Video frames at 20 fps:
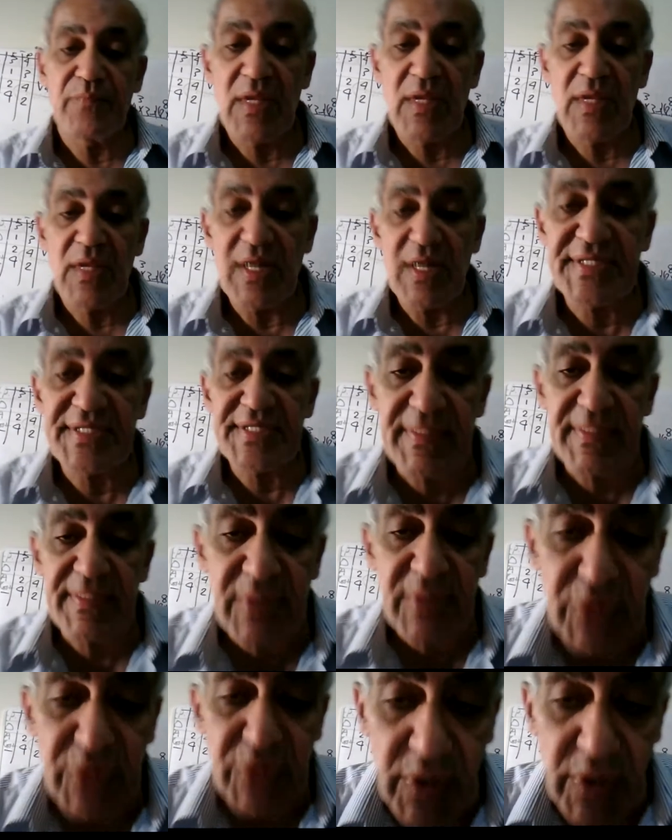Assemble to
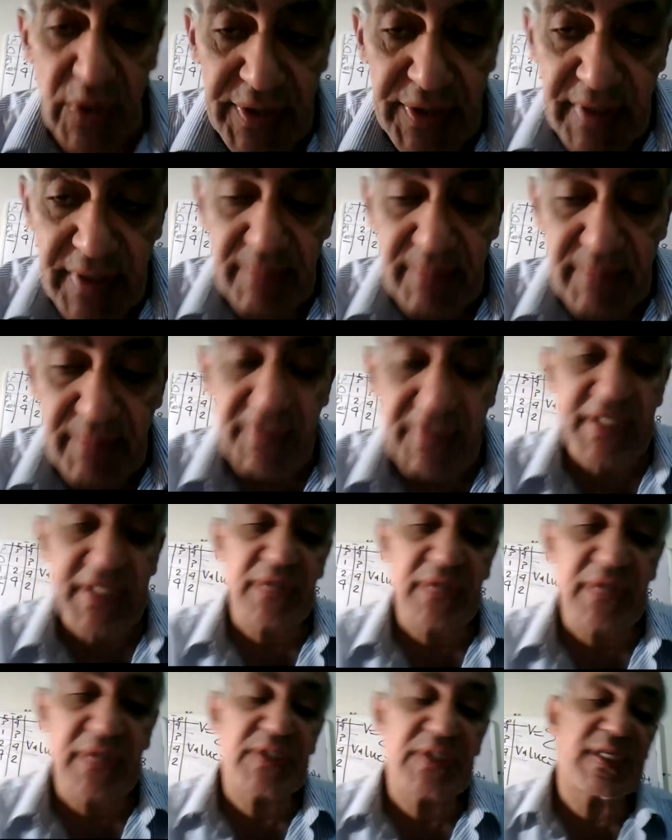order, but it
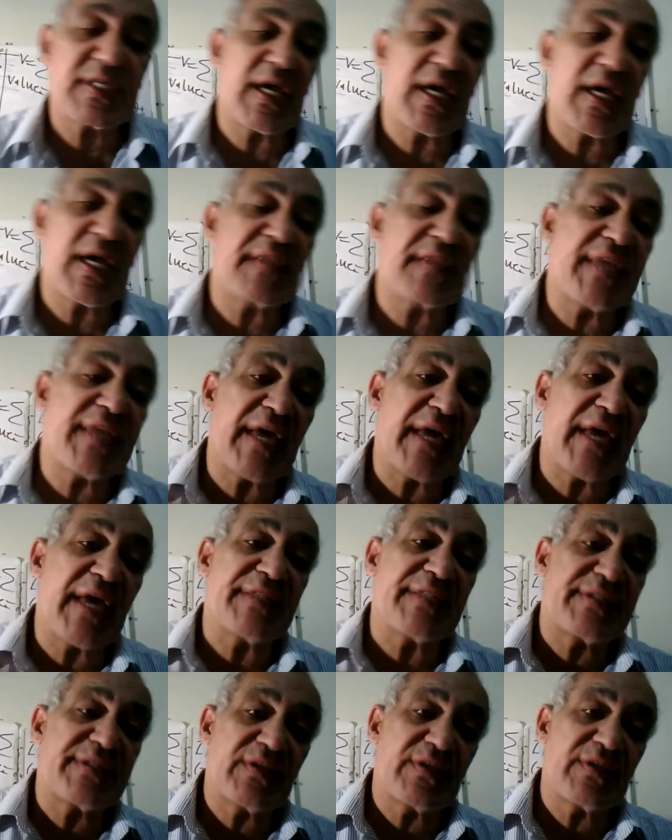is at the
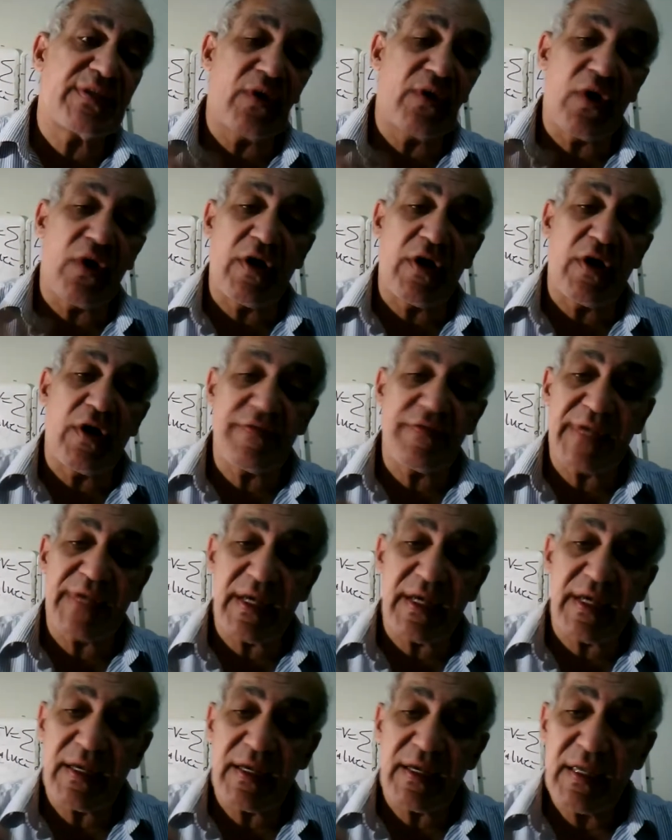end of the
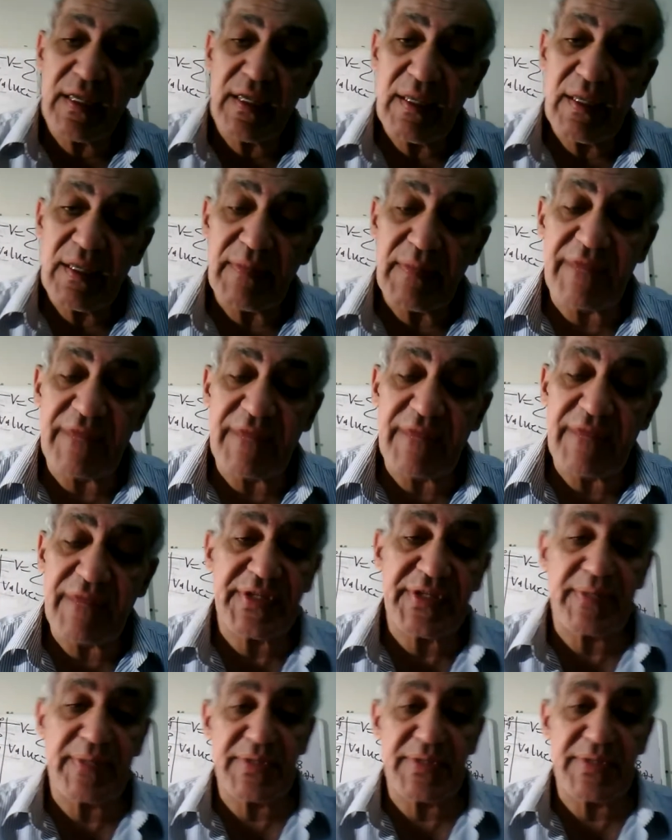manufacturing
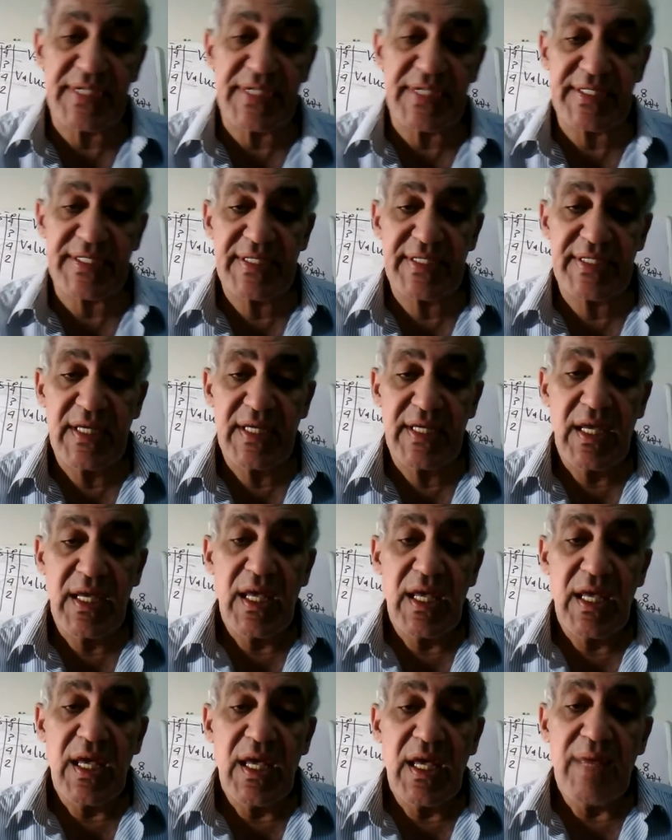process.
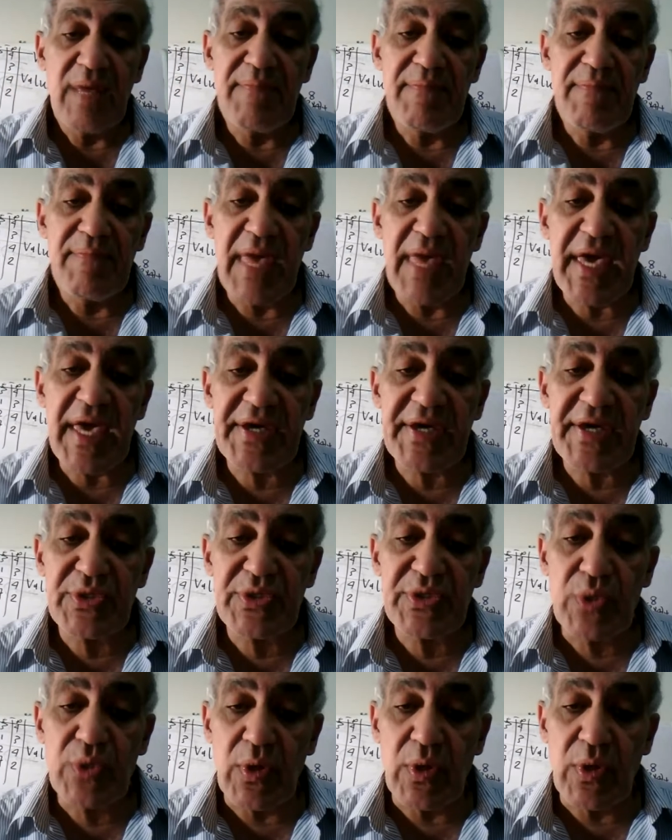Make to
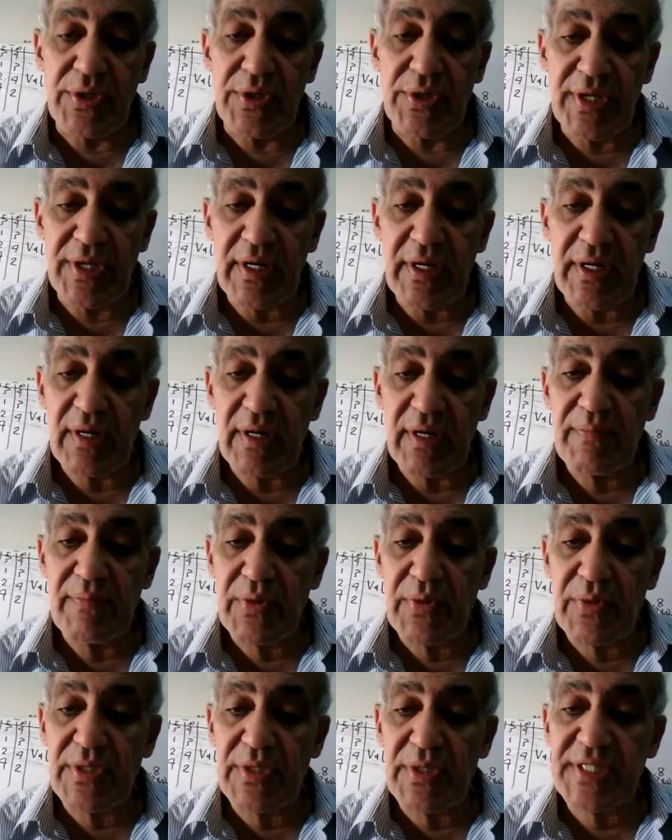order,
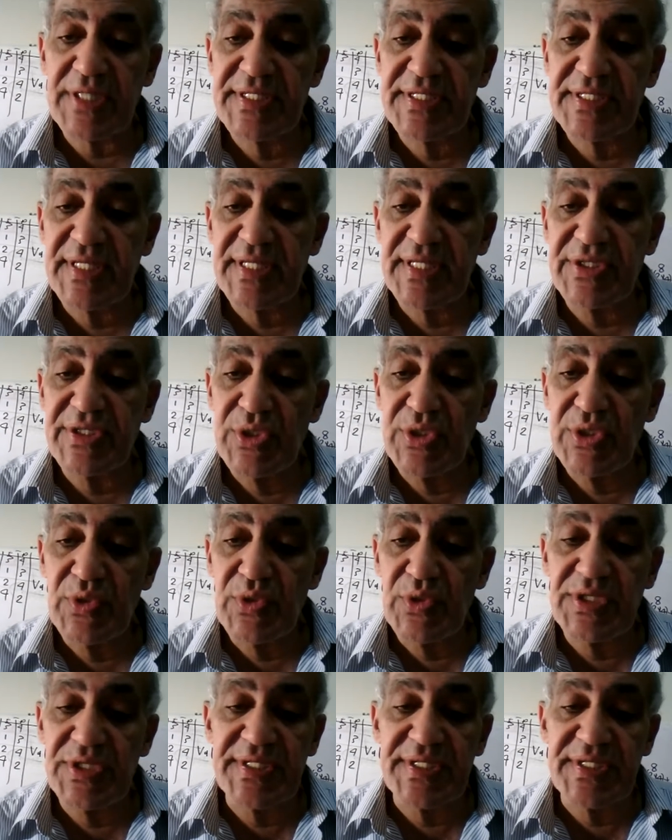products that use
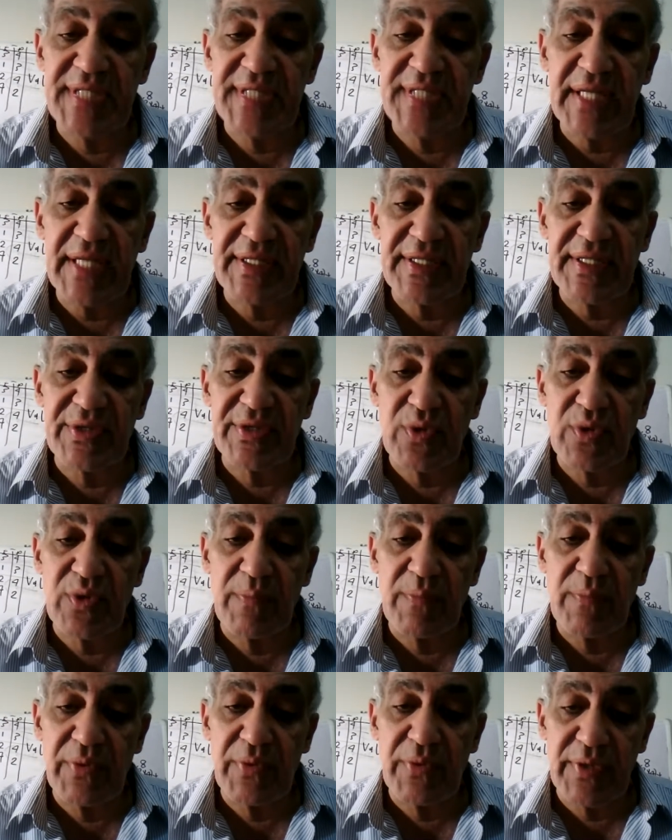standard
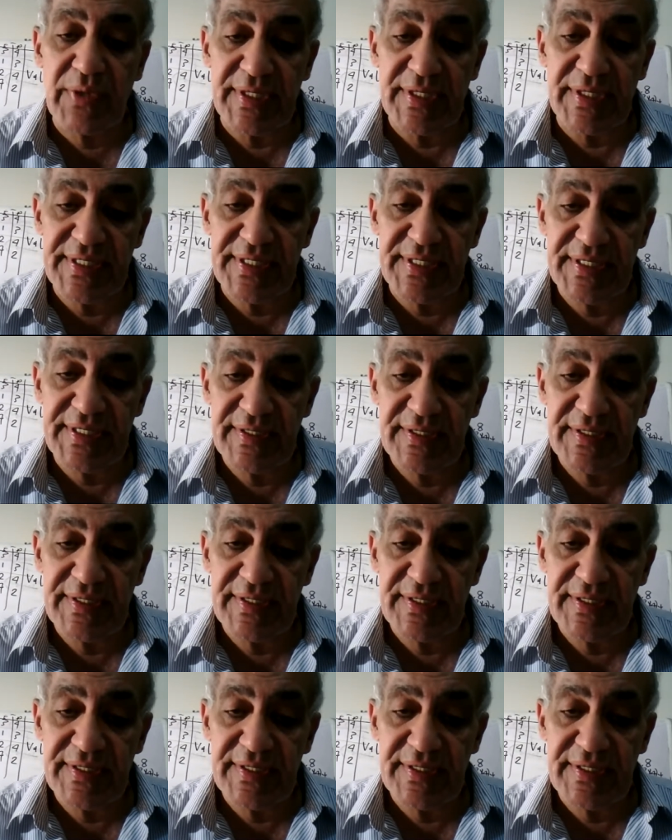components